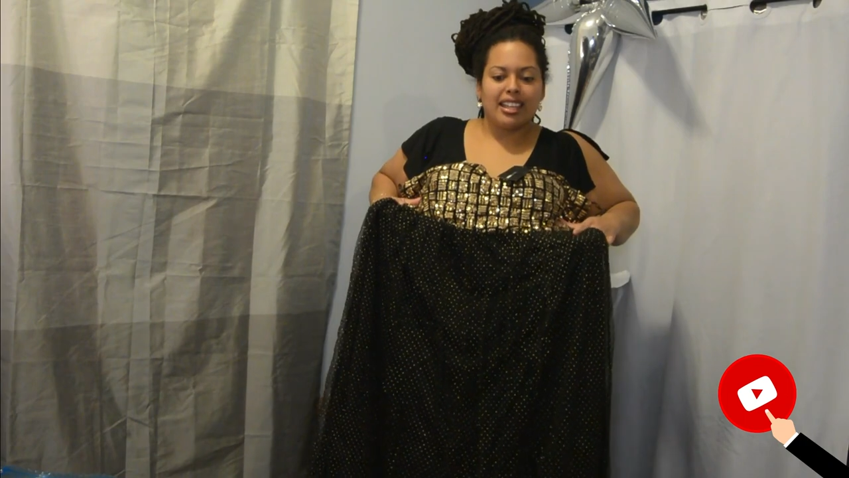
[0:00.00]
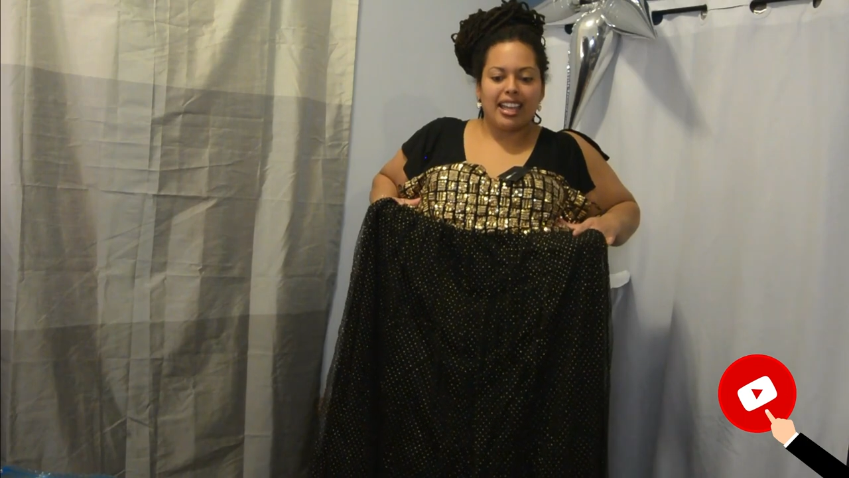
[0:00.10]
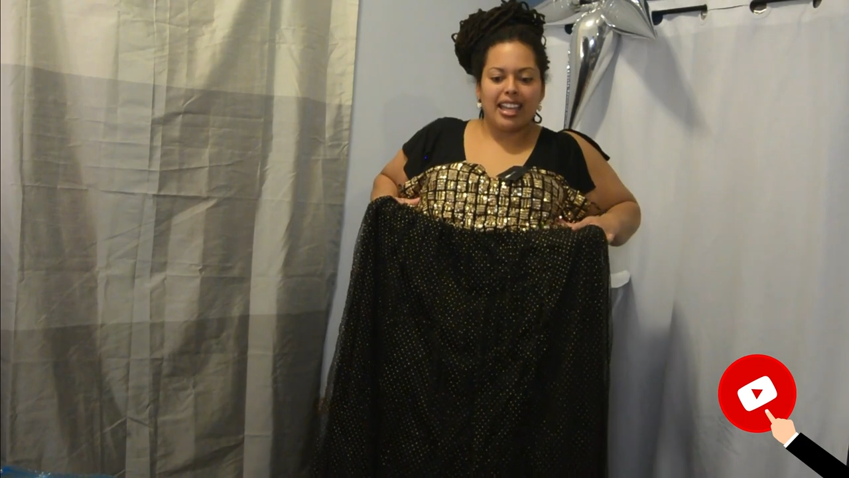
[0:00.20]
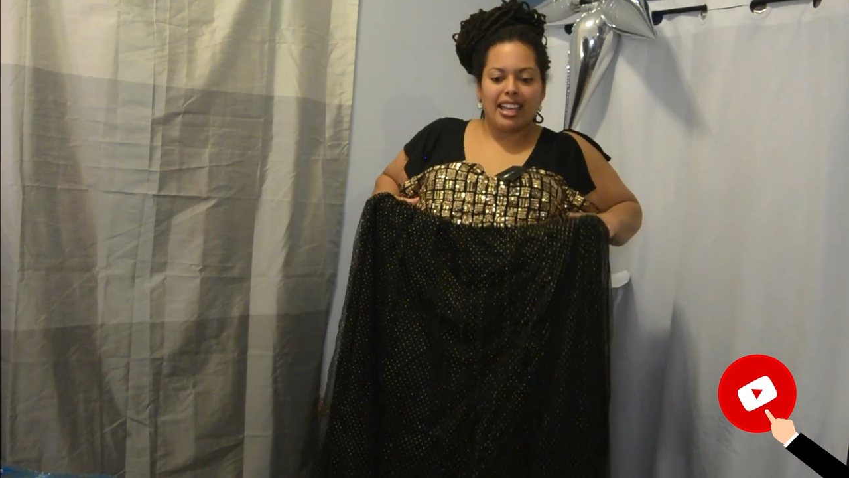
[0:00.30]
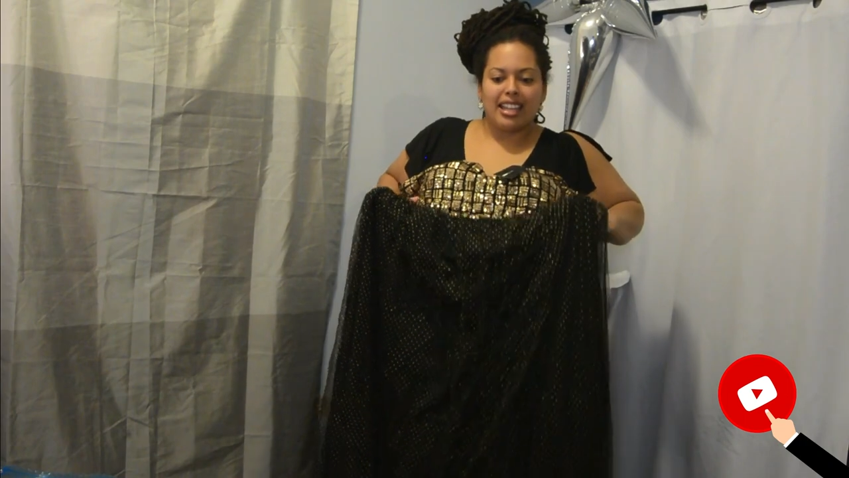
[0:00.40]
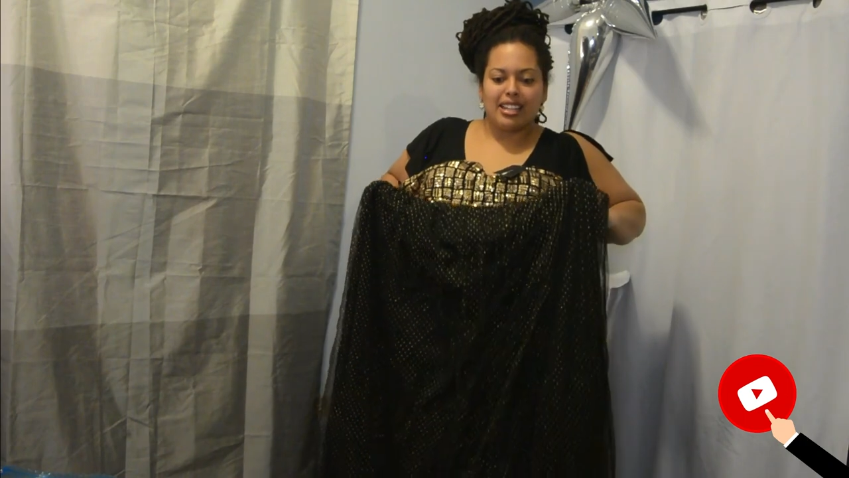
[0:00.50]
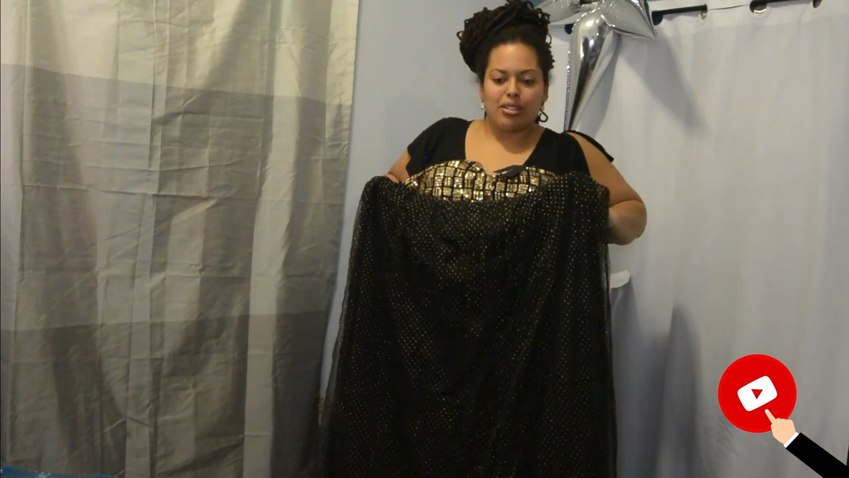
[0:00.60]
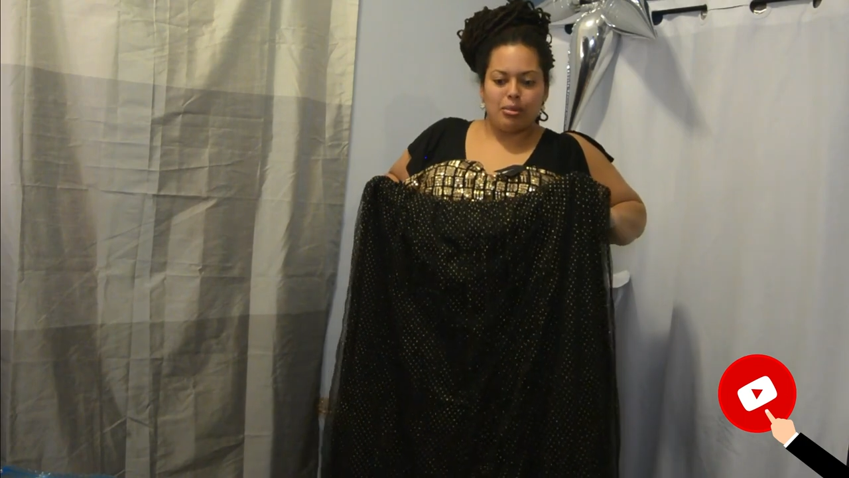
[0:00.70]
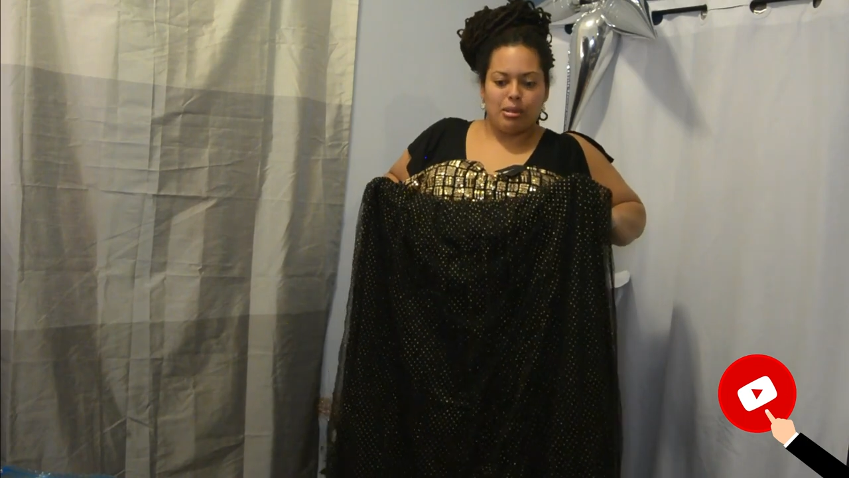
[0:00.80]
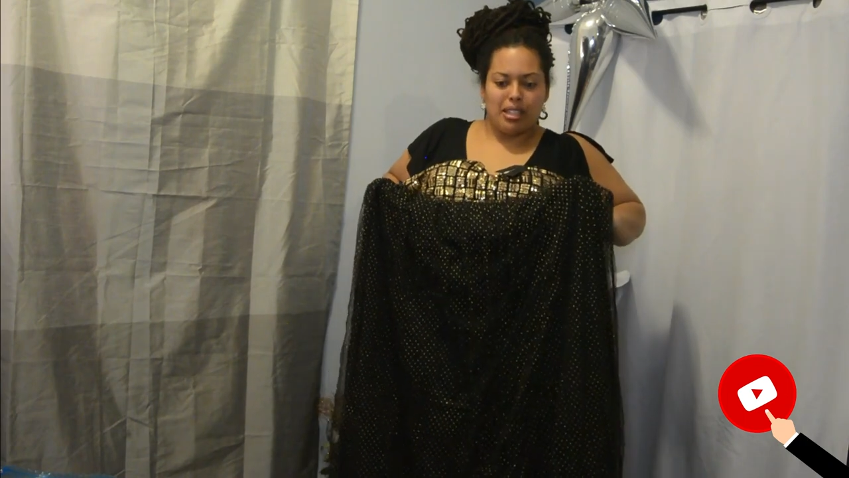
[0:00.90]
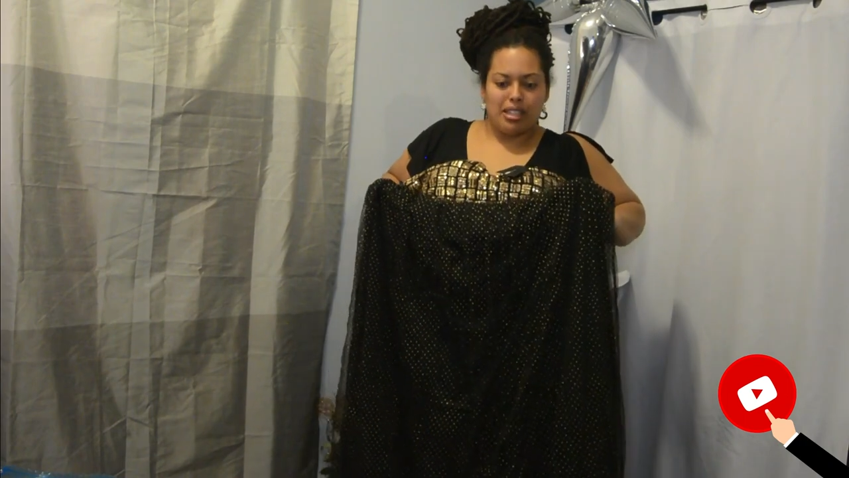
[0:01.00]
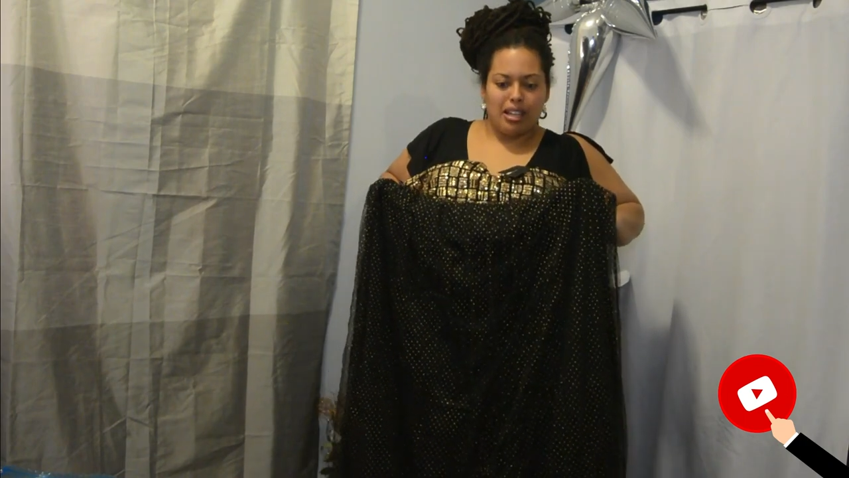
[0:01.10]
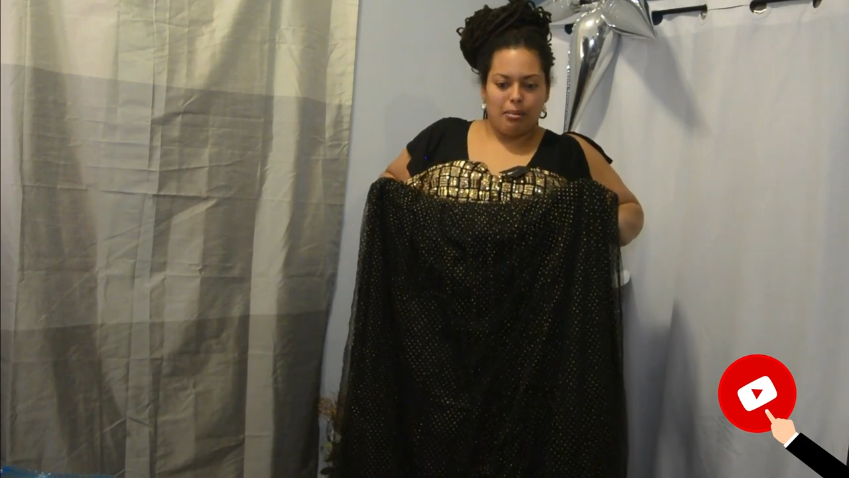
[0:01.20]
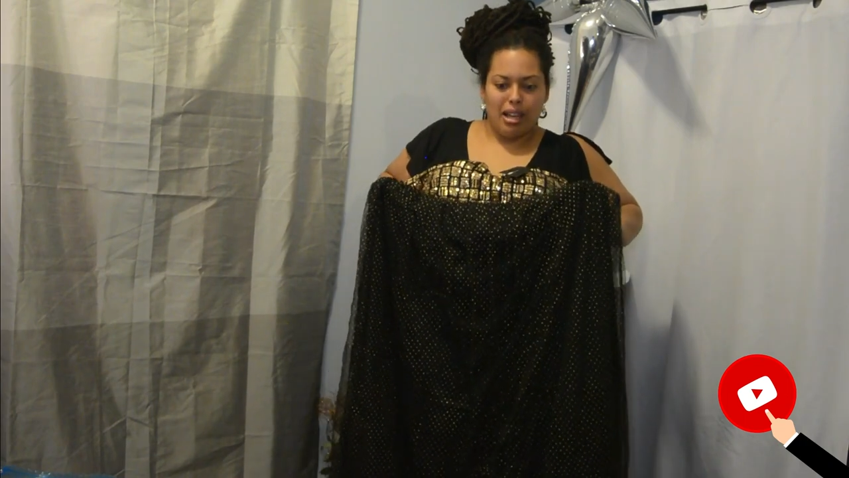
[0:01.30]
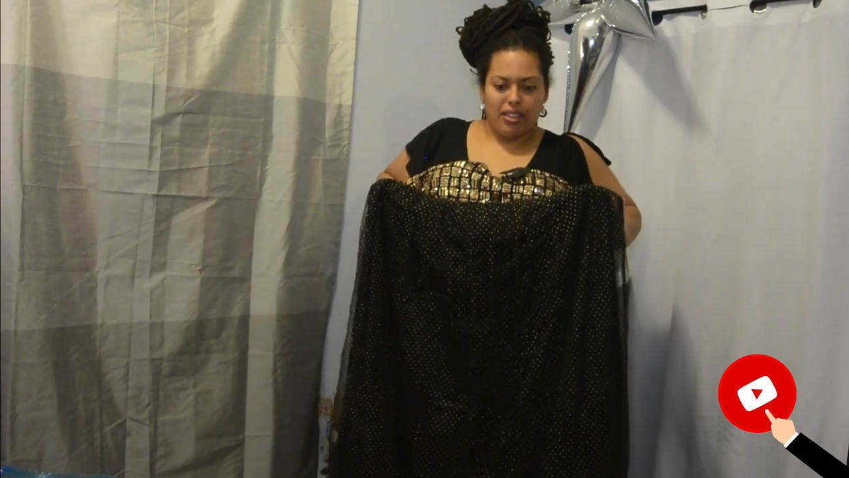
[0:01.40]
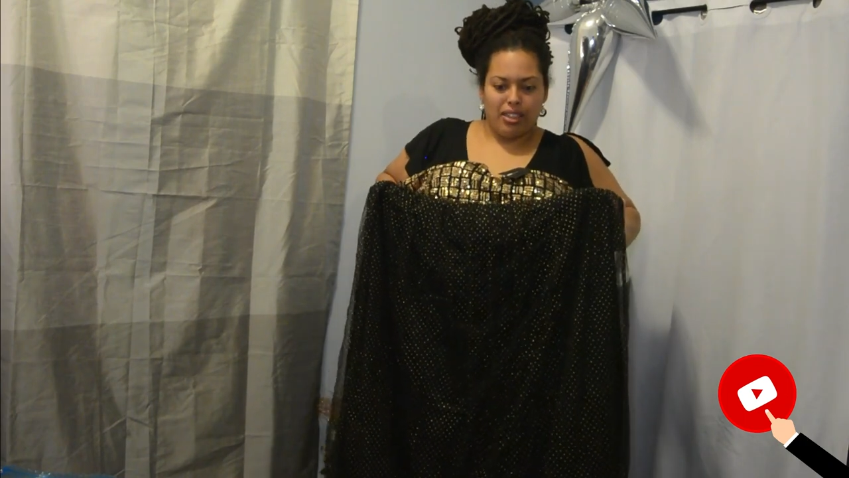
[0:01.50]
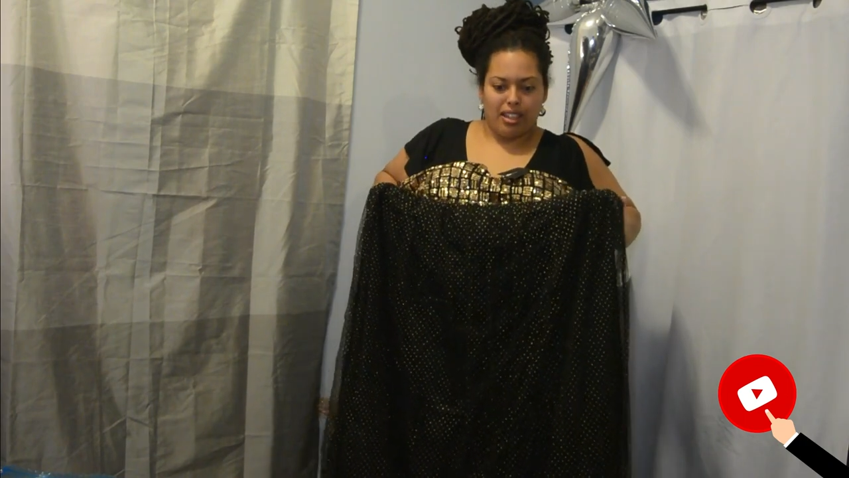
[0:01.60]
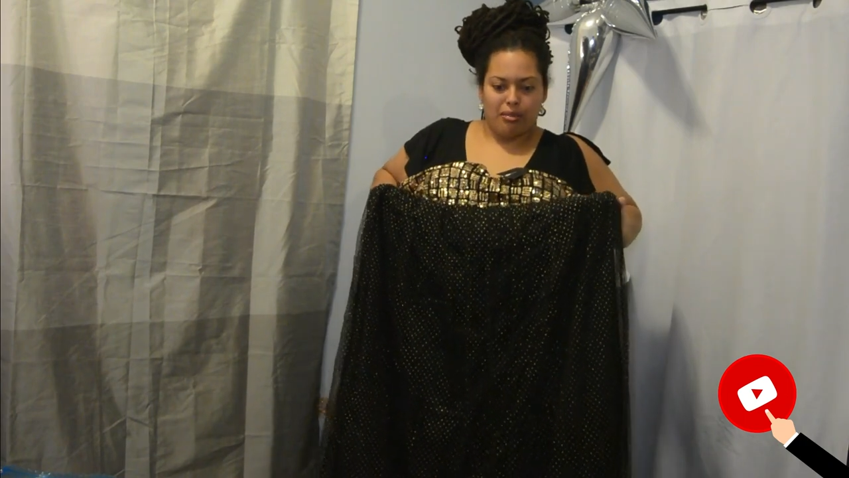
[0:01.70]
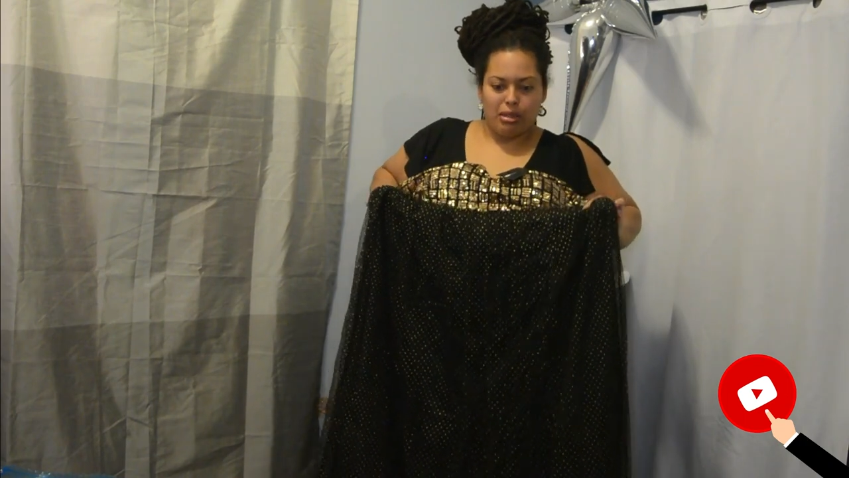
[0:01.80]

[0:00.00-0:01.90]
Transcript: and it could be a bad thing